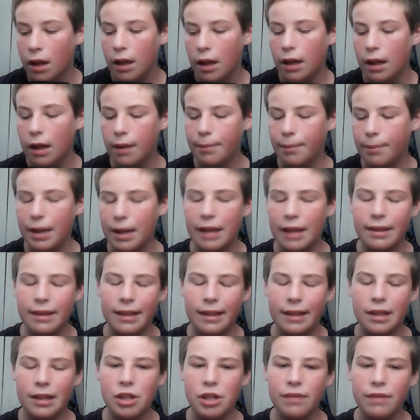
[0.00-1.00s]
But I
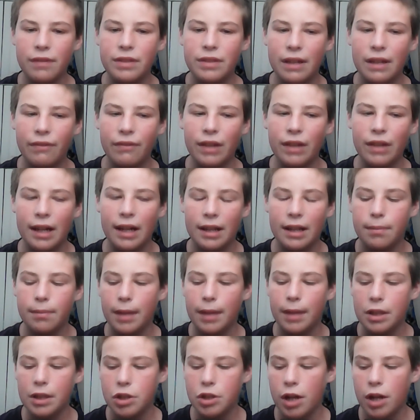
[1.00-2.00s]
think the Chiefs definitely got the
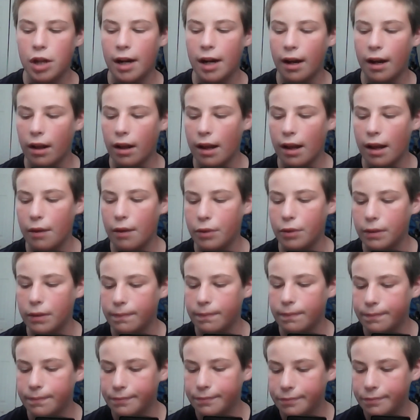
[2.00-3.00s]
best trade out of that one.
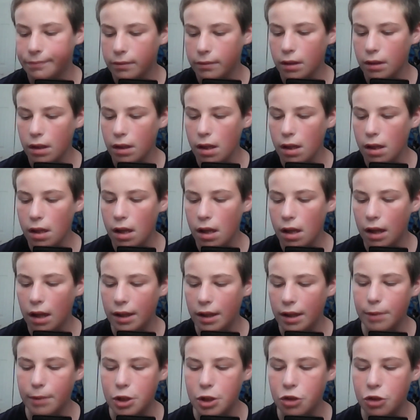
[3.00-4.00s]

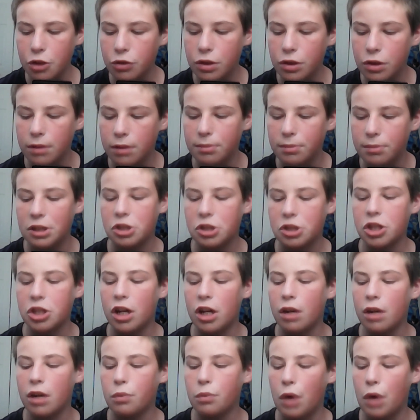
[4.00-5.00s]
Number 2 is going to be
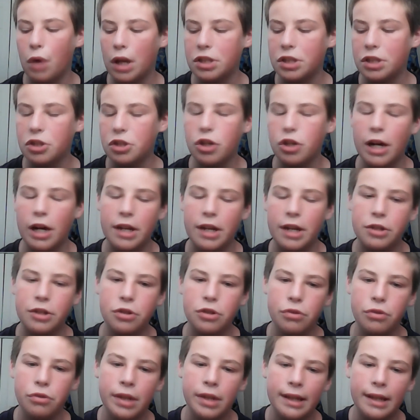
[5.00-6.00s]
Deshaun Watson, traded
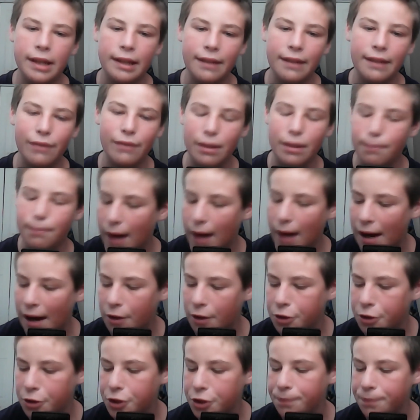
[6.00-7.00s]
to the Cleveland
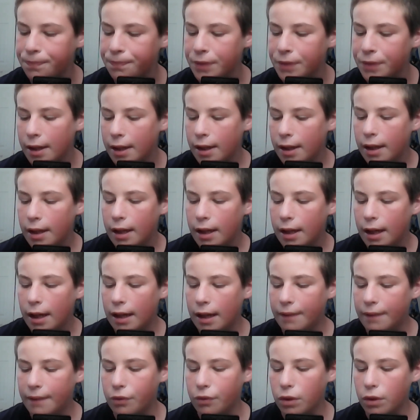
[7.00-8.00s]
Browns
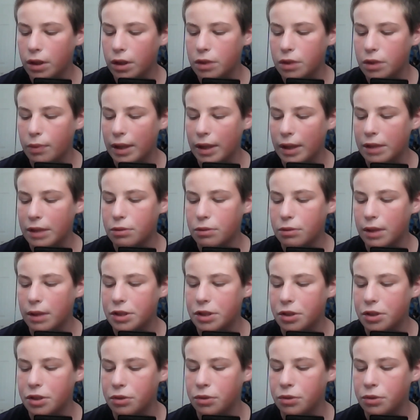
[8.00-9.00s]
for
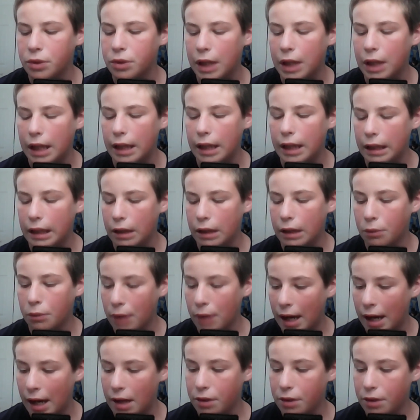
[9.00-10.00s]
2022
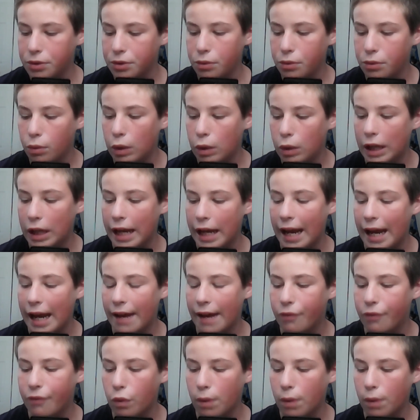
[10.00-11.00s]
rounds 1
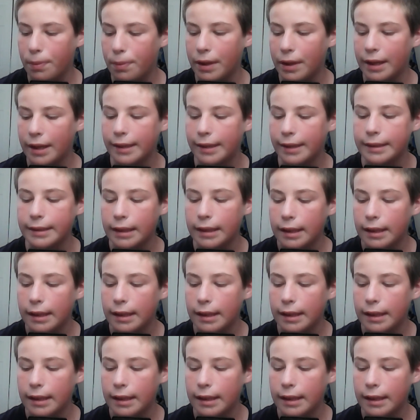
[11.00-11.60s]
and 4 picks.